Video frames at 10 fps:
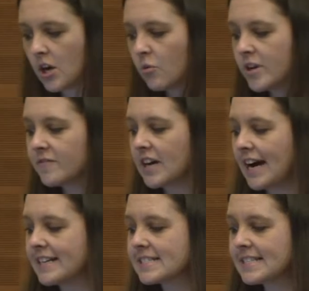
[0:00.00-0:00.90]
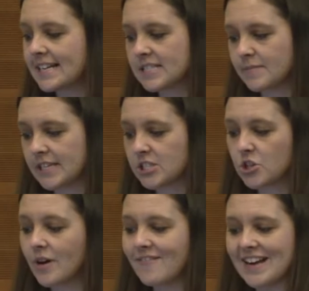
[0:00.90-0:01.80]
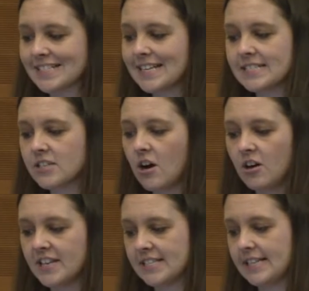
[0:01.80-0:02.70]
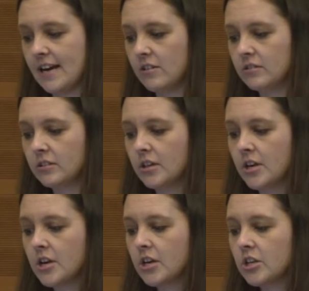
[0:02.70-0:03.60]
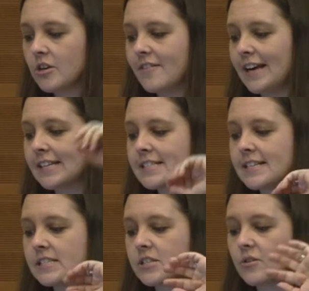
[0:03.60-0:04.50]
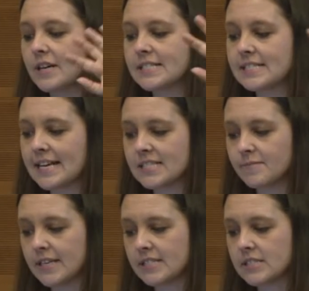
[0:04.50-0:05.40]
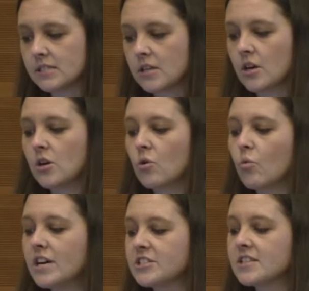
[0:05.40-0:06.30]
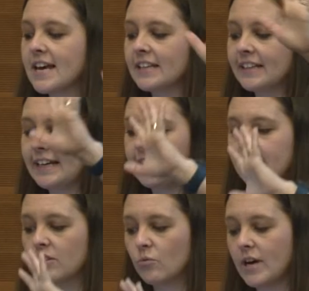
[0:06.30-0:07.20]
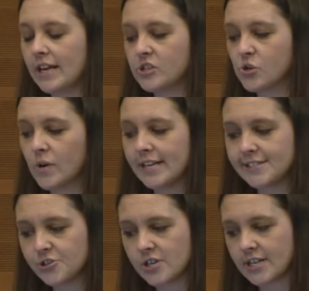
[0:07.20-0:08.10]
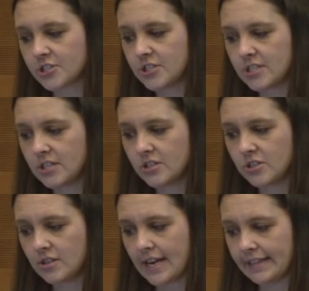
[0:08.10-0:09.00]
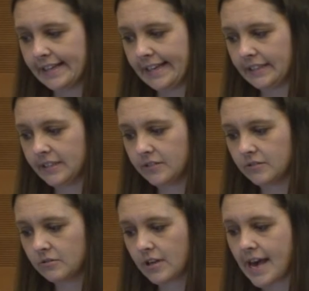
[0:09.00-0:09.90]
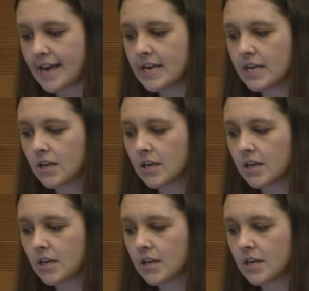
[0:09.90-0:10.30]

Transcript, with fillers: We've got assessments. You have access to all this now. You have access to assessments. What do they lead? What, to what instruction do they lead? okay?